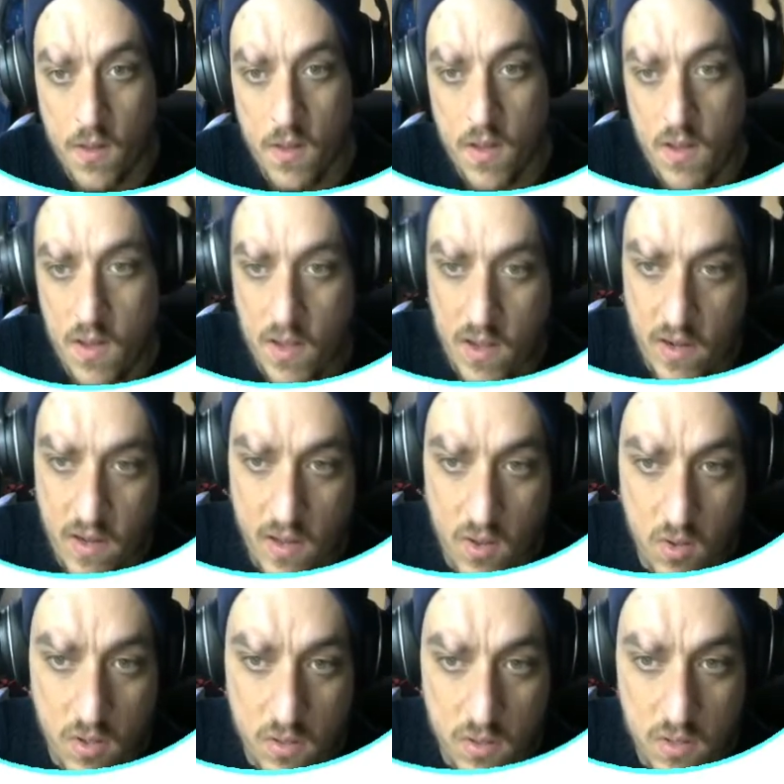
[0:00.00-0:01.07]
And look,
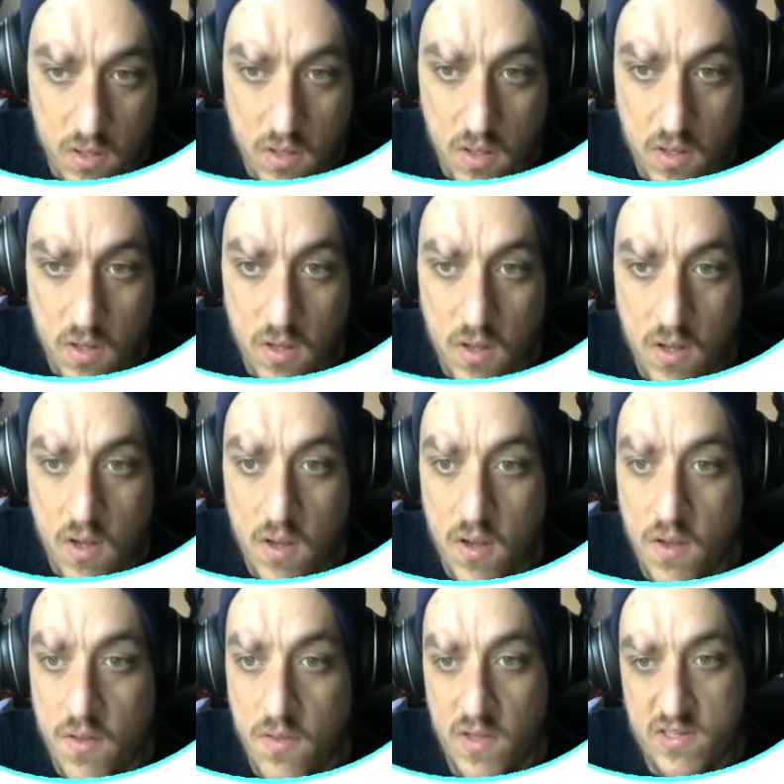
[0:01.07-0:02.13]

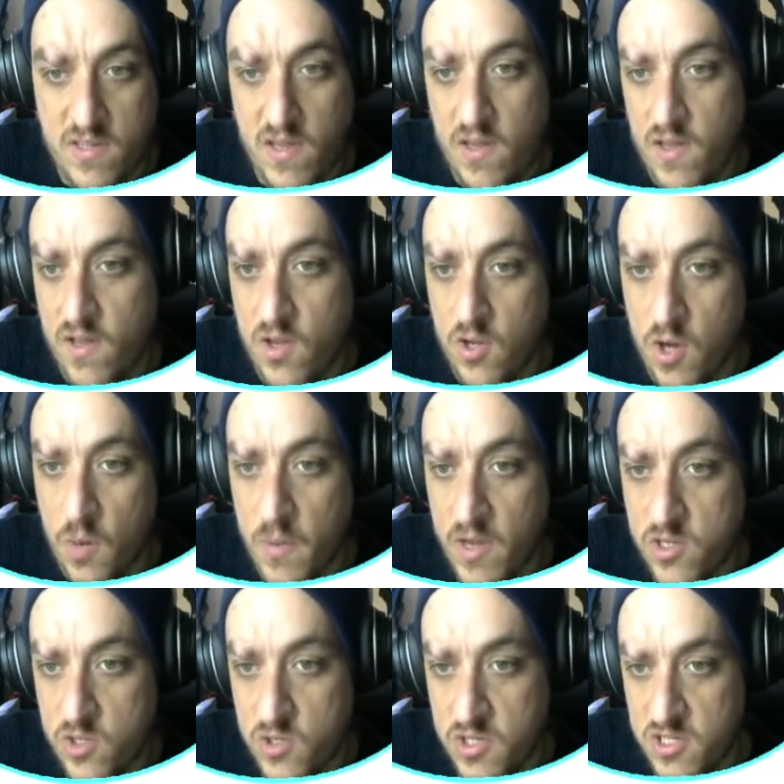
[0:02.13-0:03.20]
that's it. OBS
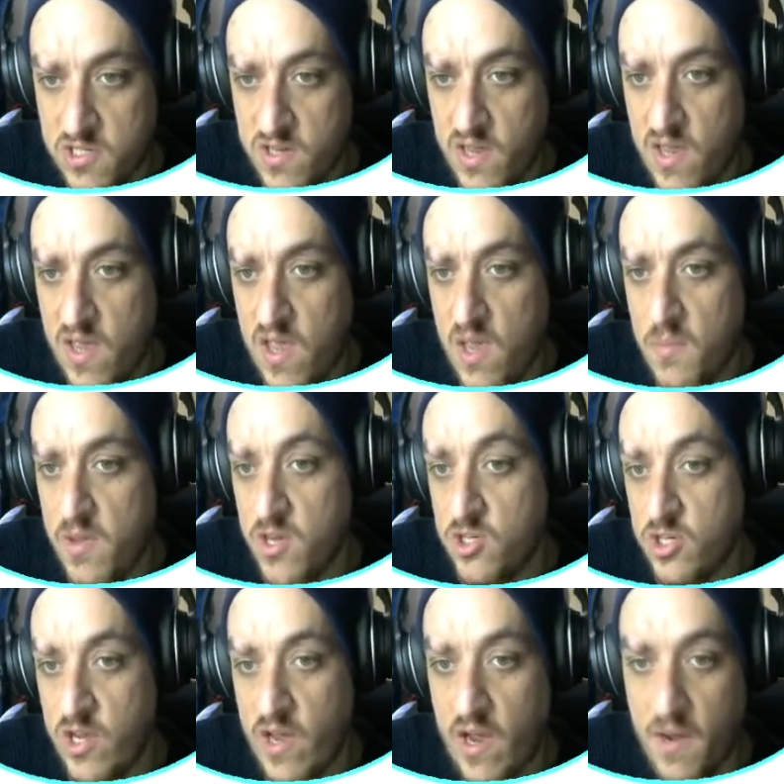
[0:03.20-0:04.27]
uses
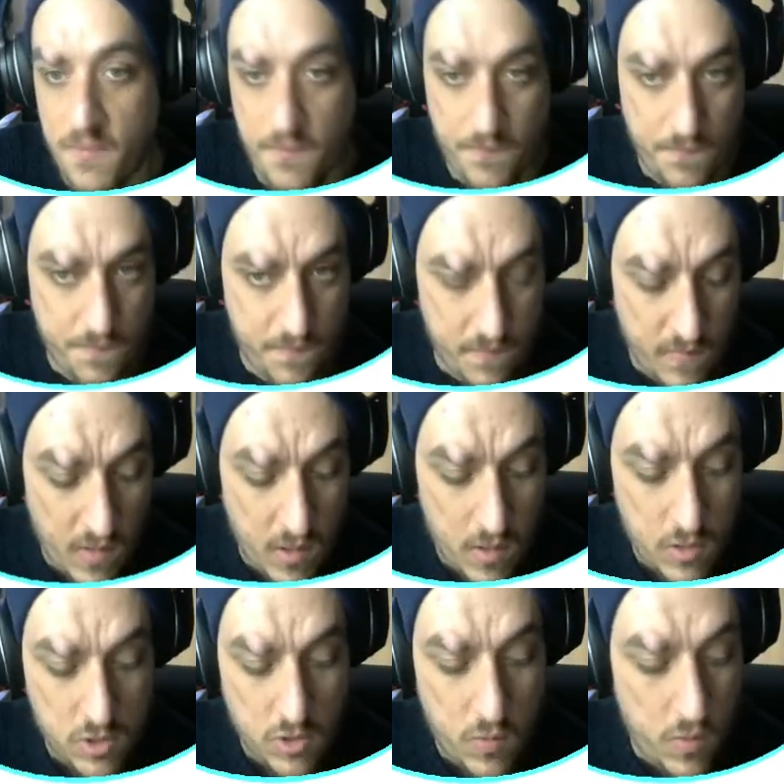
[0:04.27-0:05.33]
ABGR.
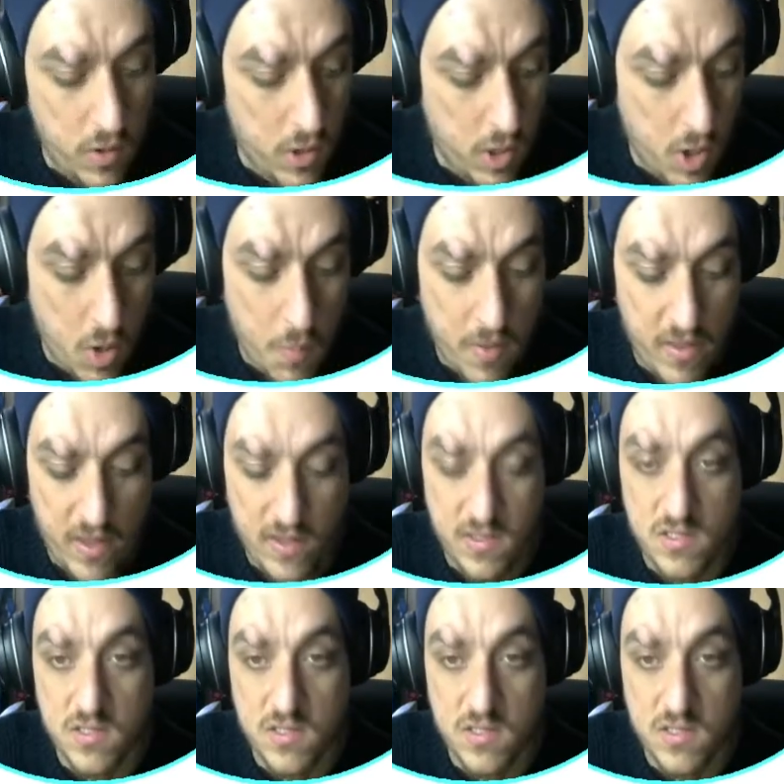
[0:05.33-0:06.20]
So we're going to copy this.